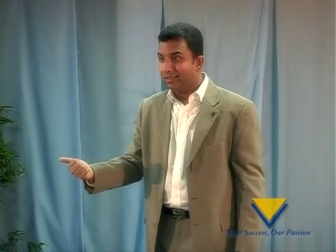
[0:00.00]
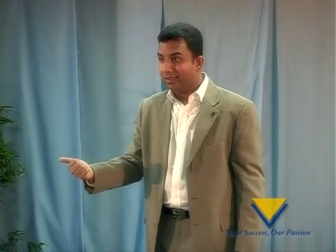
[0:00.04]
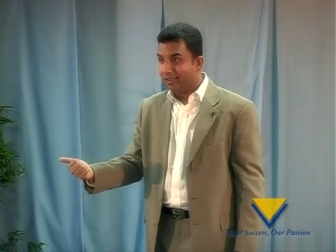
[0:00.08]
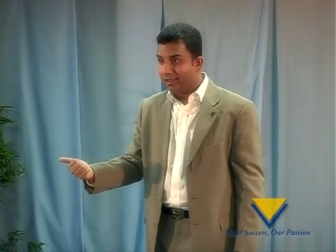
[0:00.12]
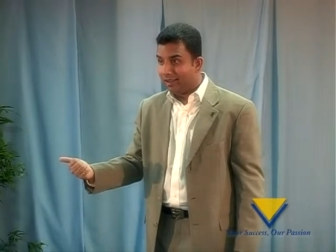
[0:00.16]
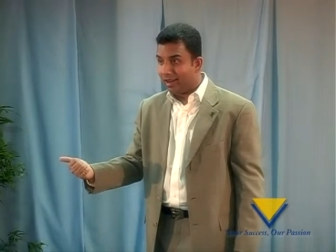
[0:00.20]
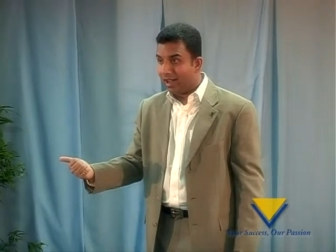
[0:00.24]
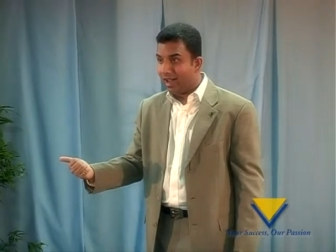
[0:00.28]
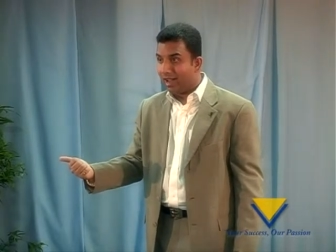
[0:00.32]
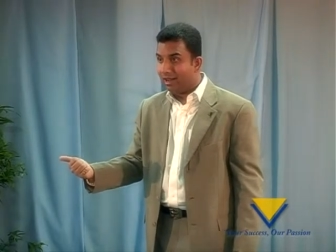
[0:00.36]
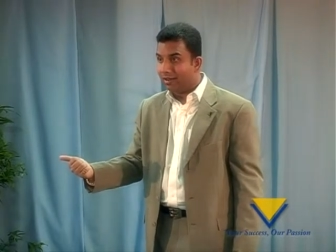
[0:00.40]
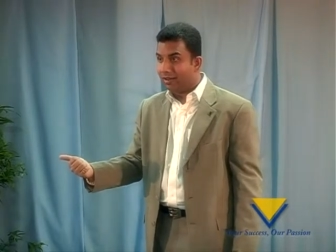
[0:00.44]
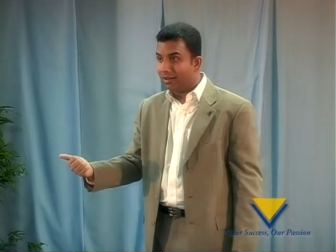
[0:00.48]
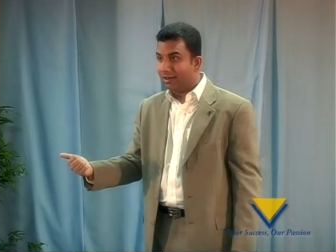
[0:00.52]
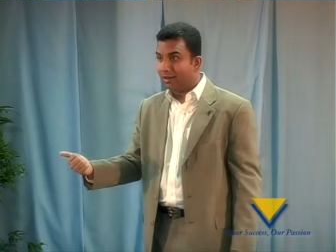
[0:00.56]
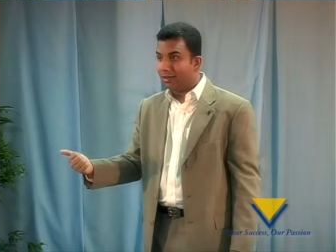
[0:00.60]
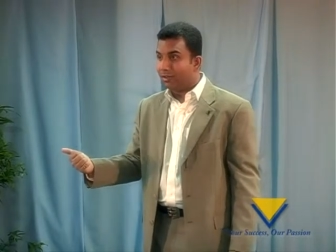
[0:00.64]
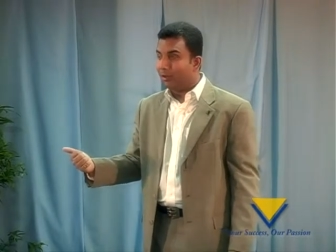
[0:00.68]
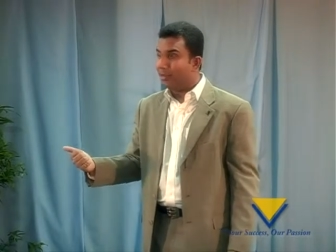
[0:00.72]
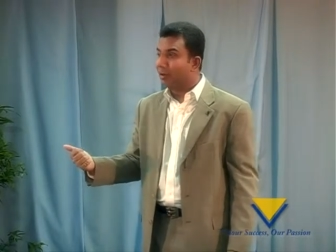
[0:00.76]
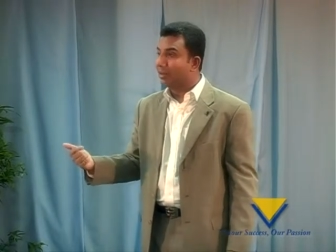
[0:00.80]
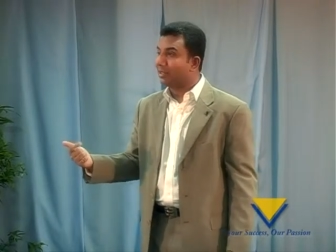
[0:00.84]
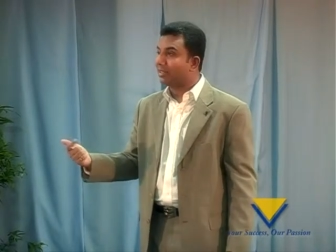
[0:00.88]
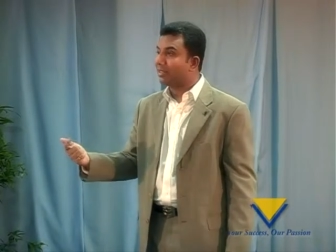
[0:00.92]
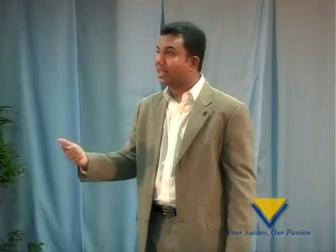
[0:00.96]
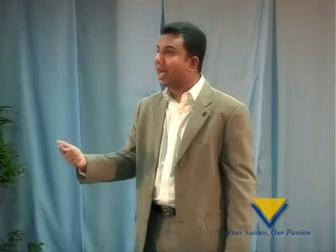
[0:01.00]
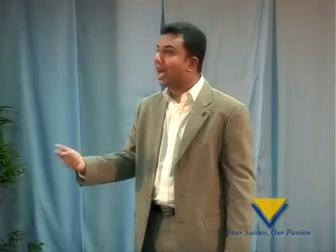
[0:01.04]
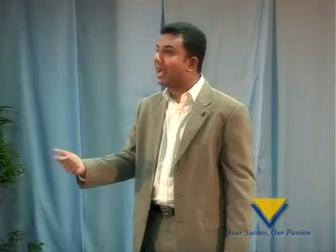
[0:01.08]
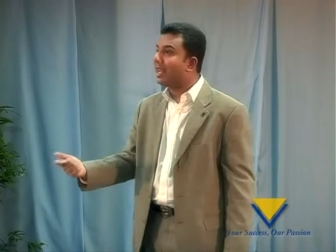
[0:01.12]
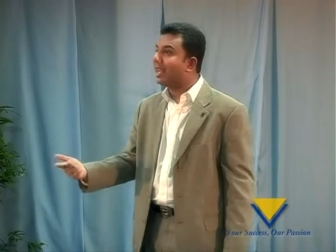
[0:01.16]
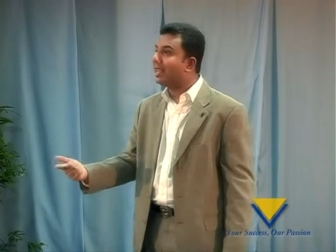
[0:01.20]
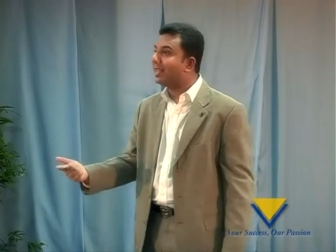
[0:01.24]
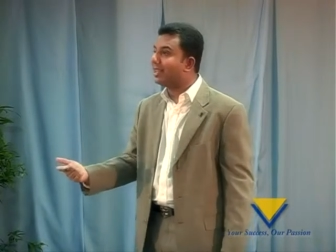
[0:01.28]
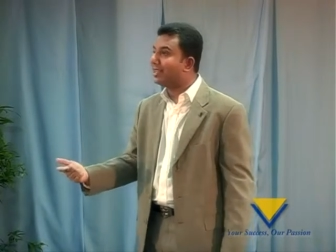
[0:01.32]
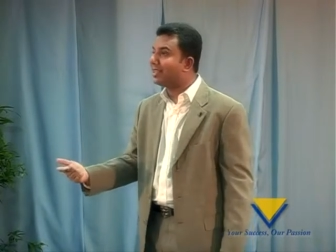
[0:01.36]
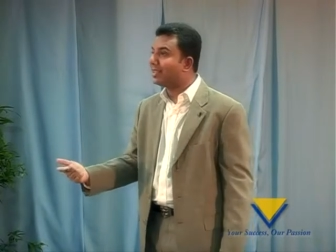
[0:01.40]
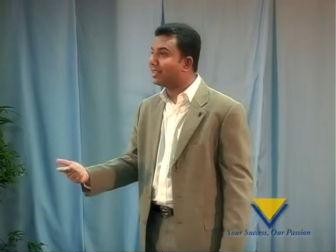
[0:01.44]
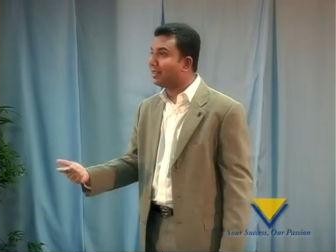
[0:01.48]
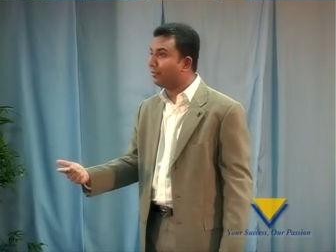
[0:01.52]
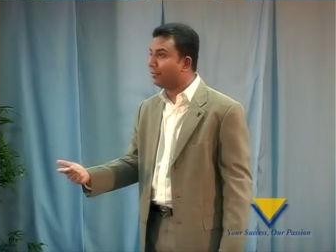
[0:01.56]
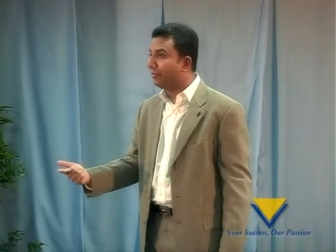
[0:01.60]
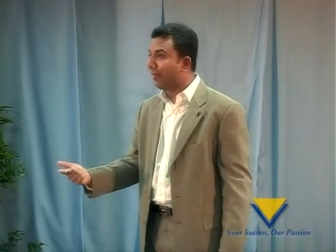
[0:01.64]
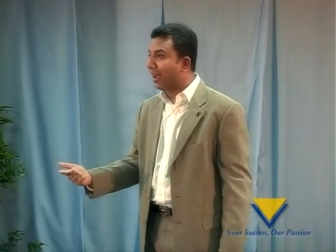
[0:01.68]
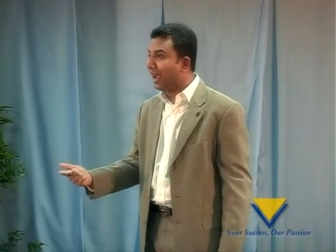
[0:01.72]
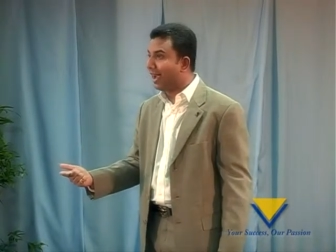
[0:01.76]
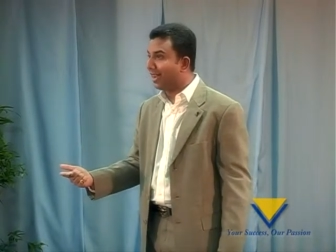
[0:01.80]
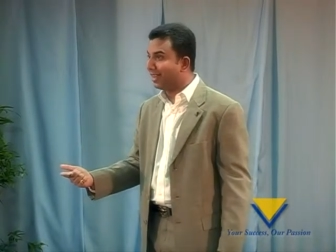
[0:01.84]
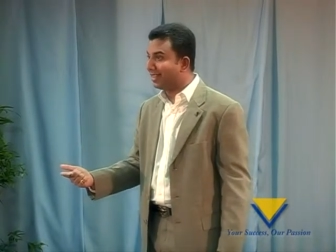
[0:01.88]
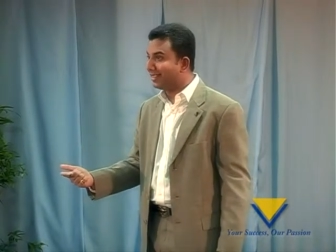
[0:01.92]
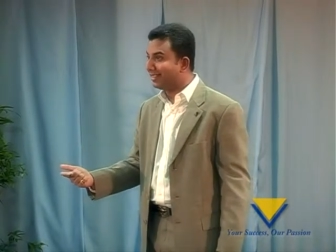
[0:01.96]
Alright? You're tired is a
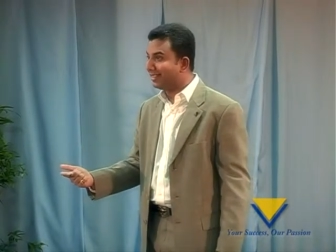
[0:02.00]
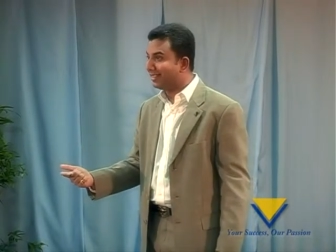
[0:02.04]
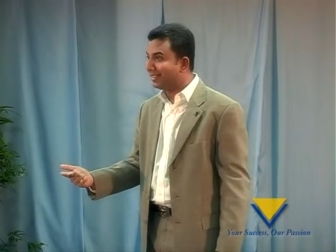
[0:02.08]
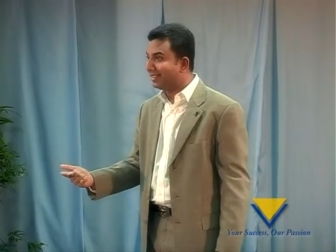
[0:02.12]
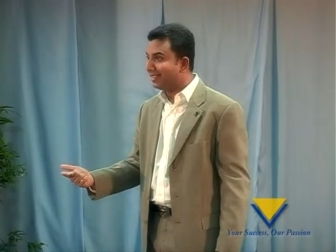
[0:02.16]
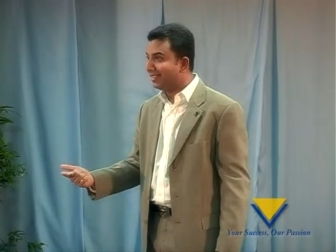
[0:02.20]
fact.